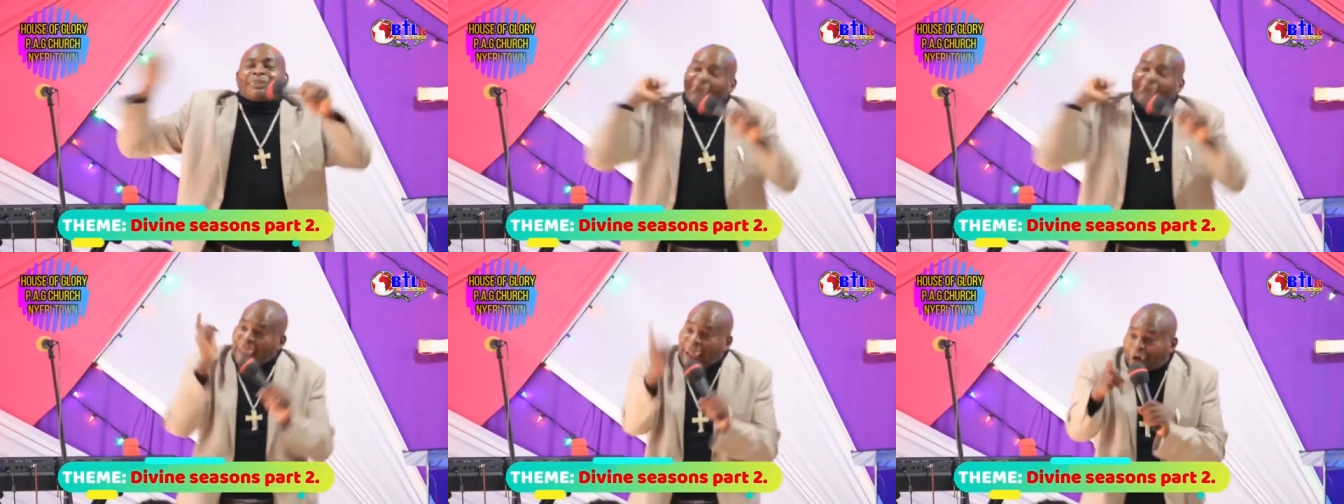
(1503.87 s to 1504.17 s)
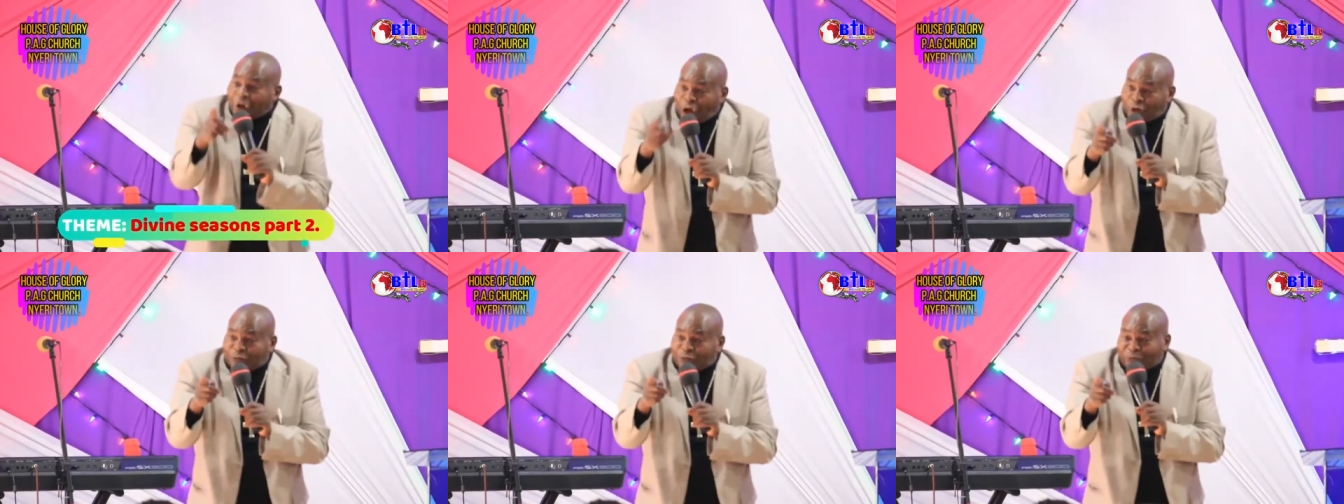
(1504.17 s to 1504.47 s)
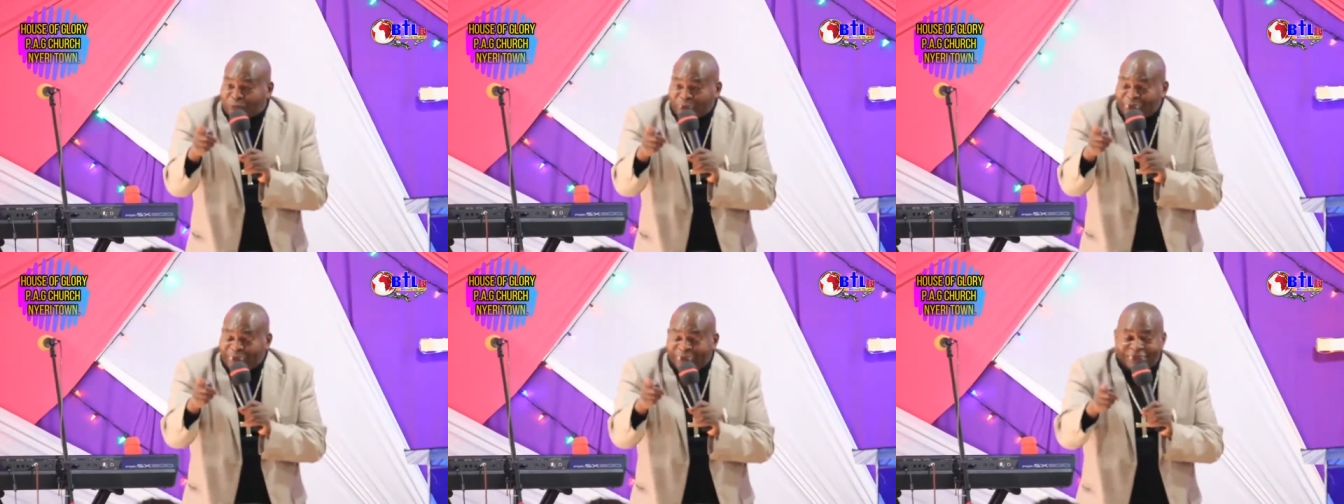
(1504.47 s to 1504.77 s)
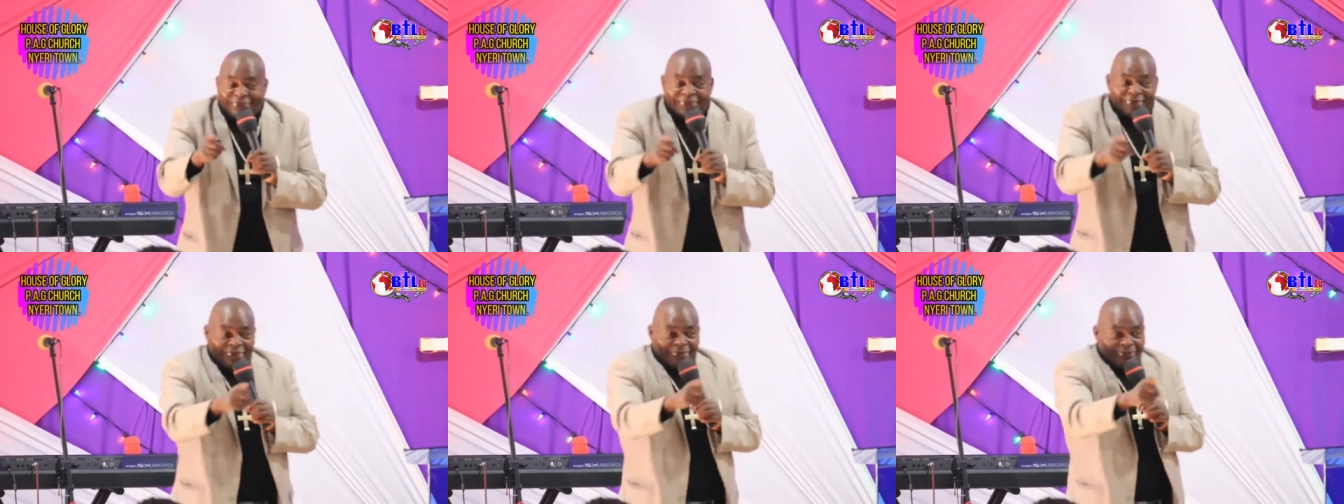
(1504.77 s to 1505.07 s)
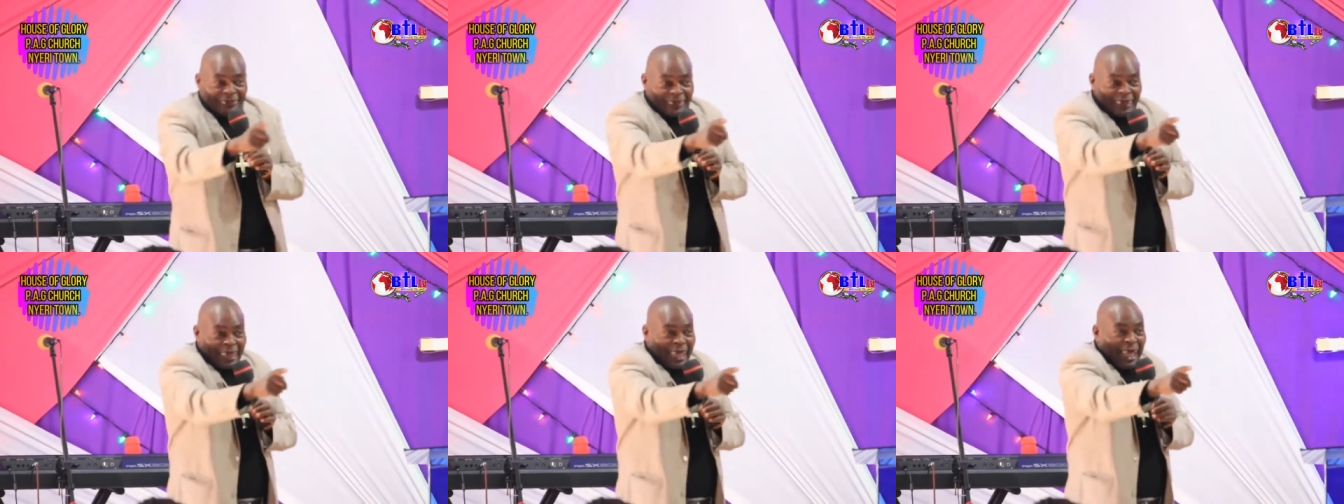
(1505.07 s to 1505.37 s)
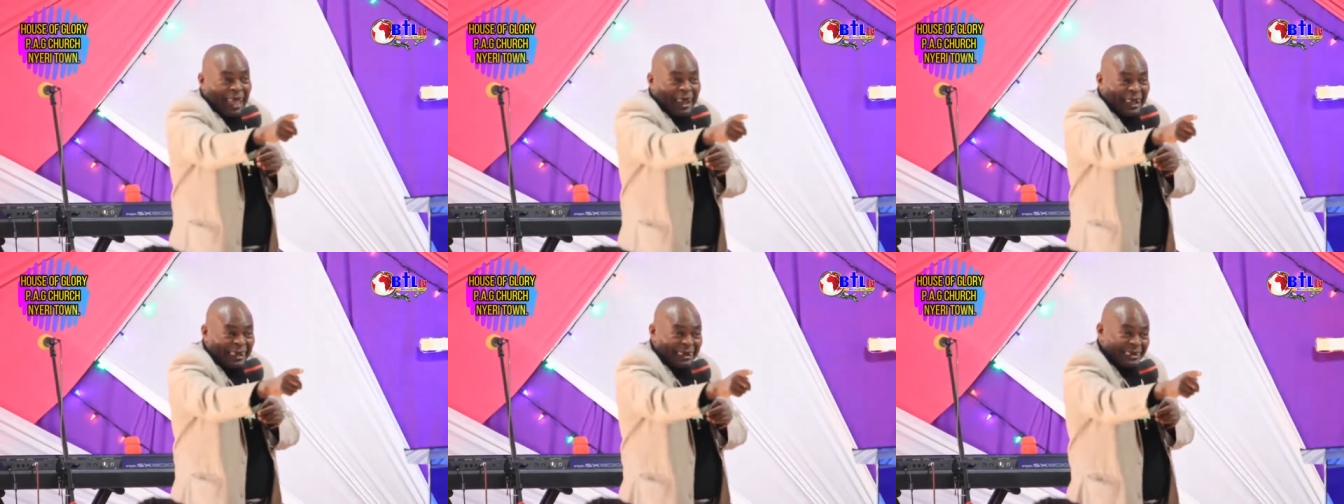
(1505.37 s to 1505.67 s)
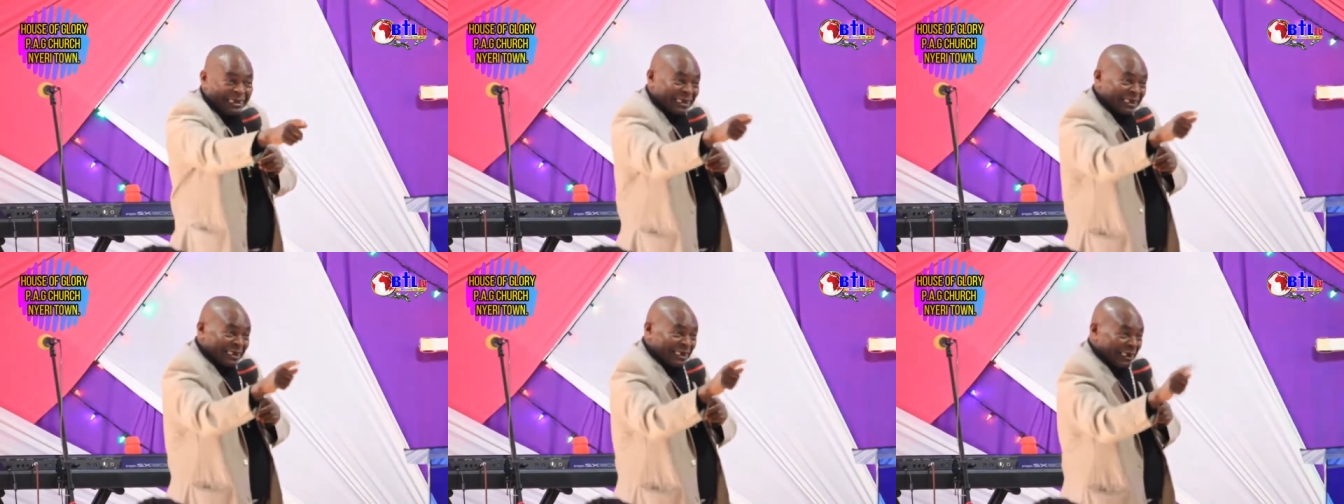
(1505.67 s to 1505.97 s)
They are not free. They
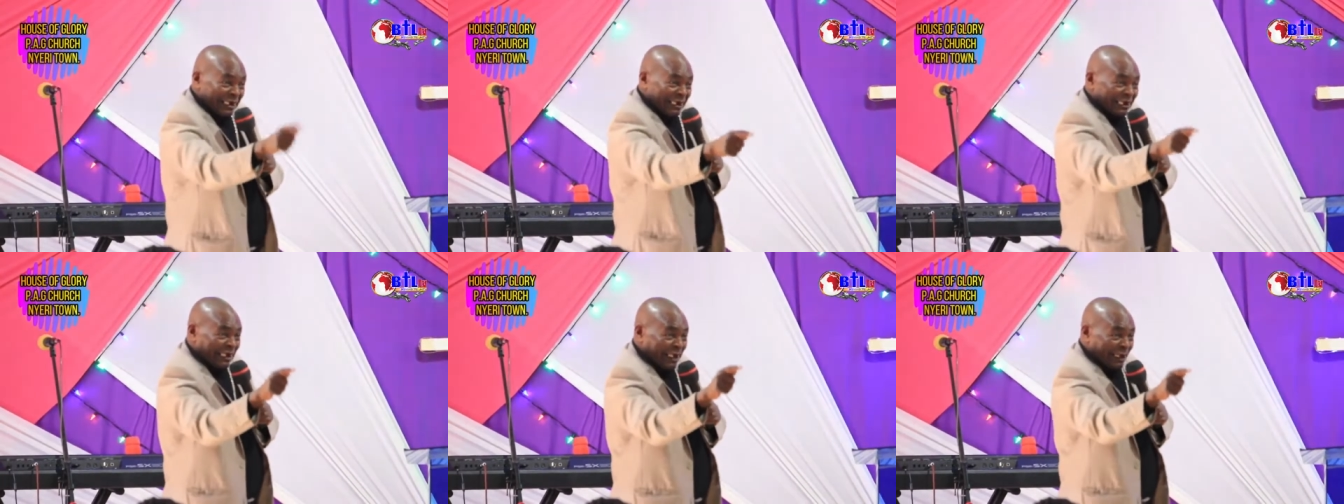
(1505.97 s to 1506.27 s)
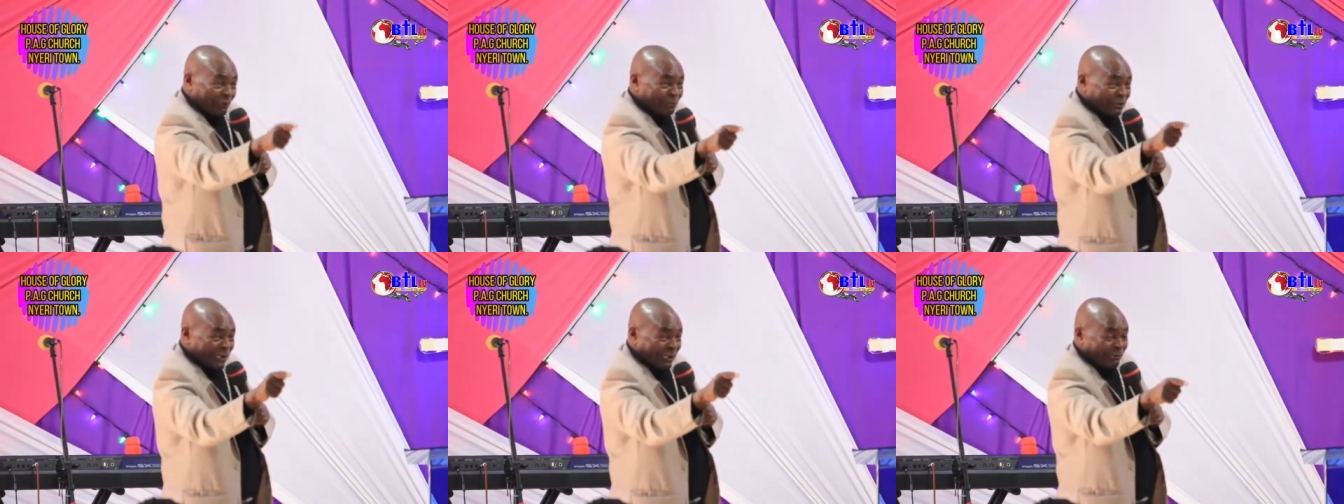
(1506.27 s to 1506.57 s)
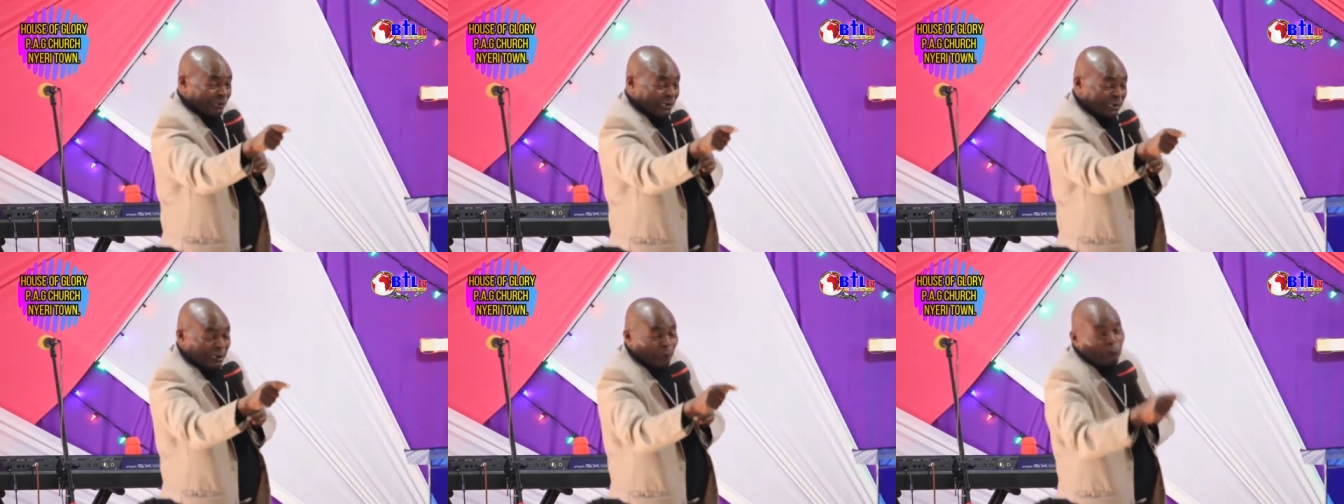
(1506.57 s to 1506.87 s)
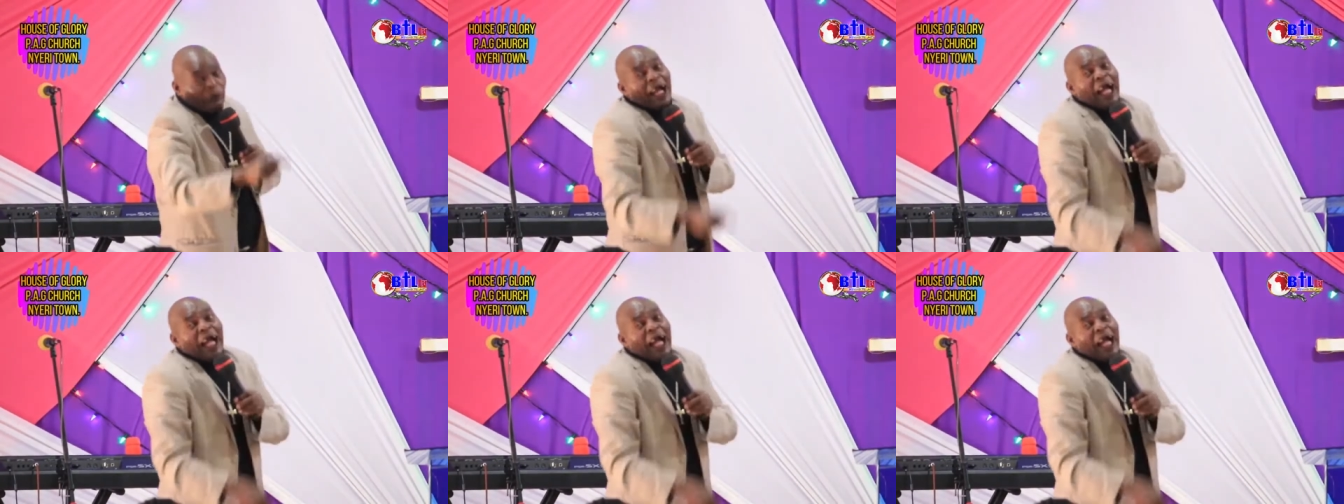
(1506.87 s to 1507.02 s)
are in captivity.